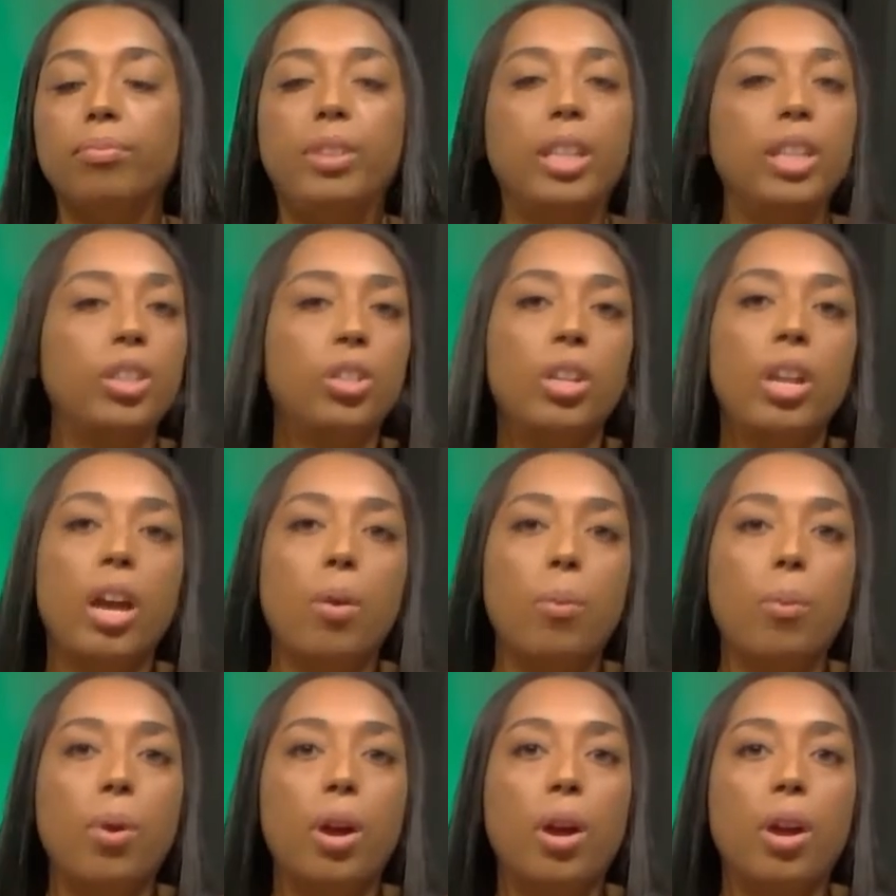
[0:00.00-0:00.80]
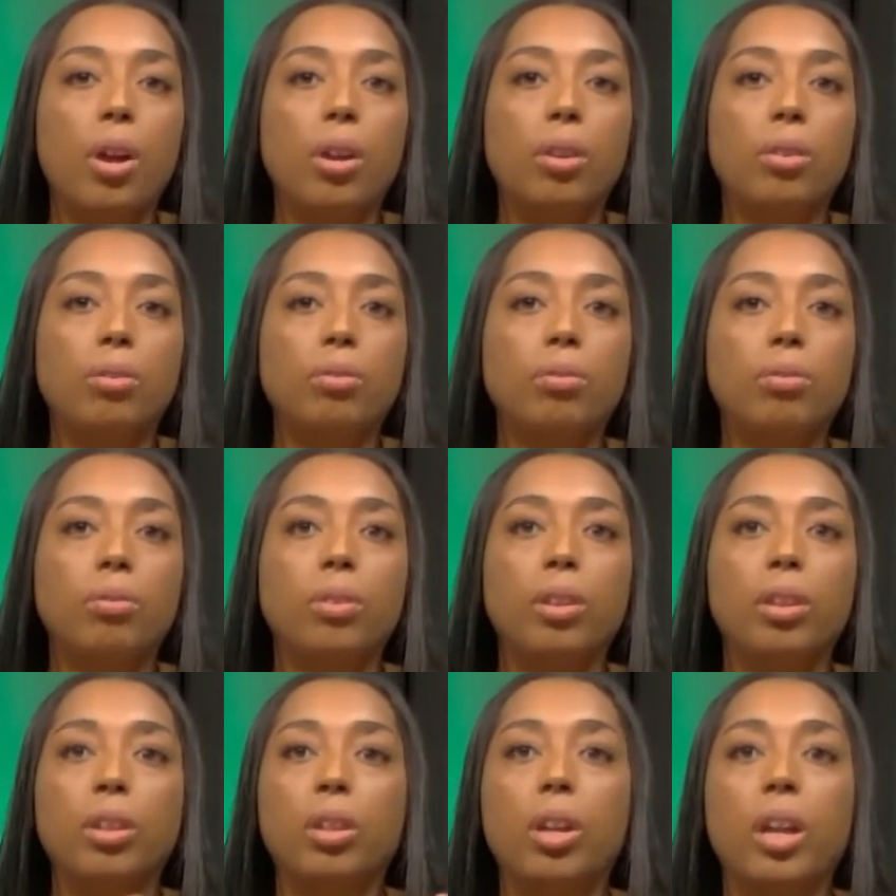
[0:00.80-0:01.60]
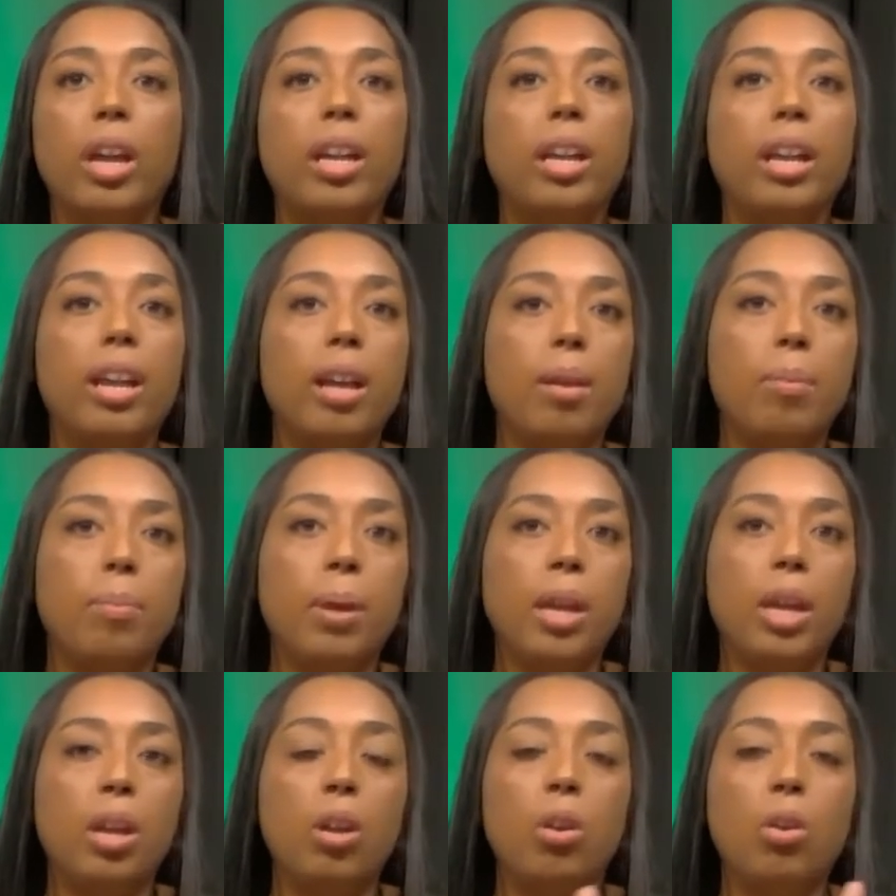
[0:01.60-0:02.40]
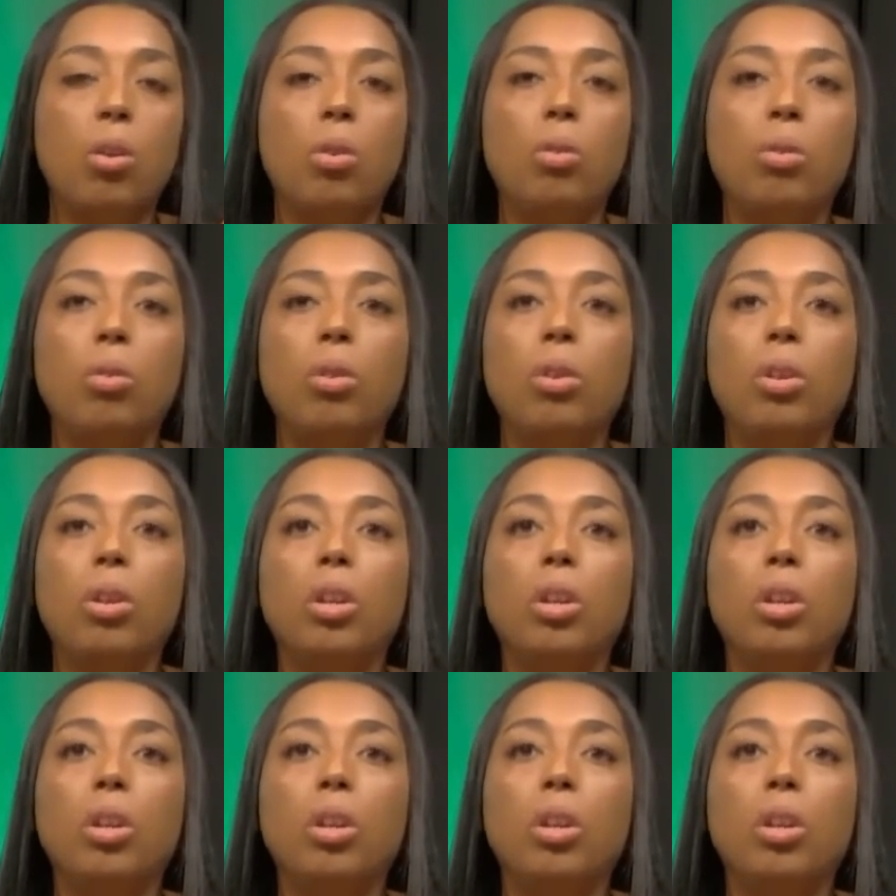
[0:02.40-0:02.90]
Dish Network, your internet bill,